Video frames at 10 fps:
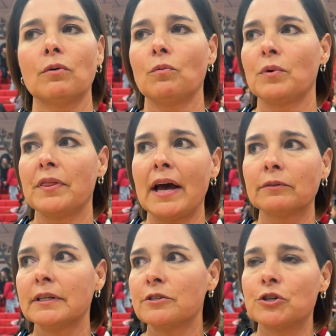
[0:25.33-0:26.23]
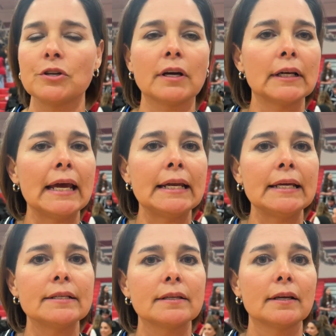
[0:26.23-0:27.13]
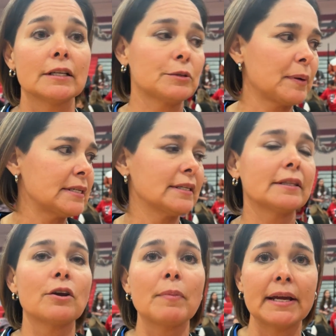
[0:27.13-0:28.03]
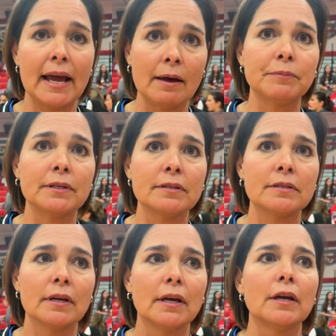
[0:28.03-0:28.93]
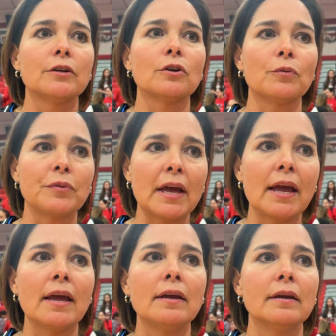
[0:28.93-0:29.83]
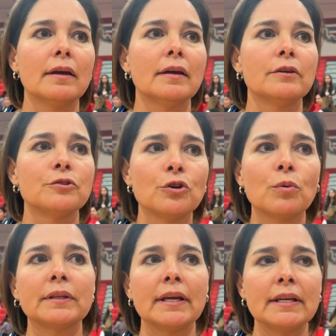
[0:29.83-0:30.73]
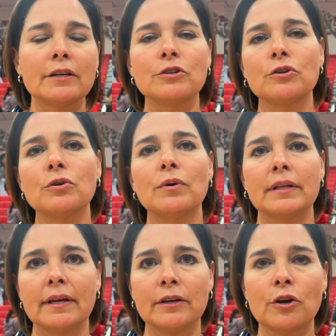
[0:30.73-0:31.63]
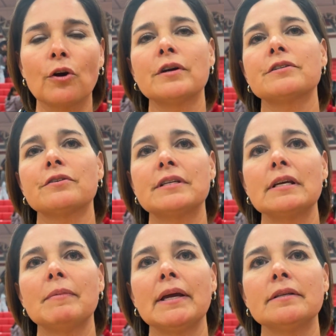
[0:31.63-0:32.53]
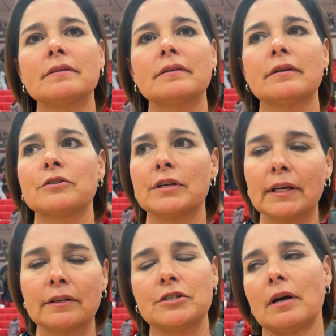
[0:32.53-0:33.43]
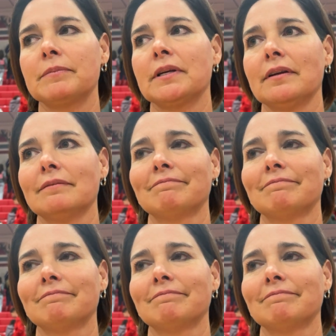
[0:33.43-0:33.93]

Without these two young ladies, especially that they're my captains, they do what they need to do, and they encourage their teammates to get the job done.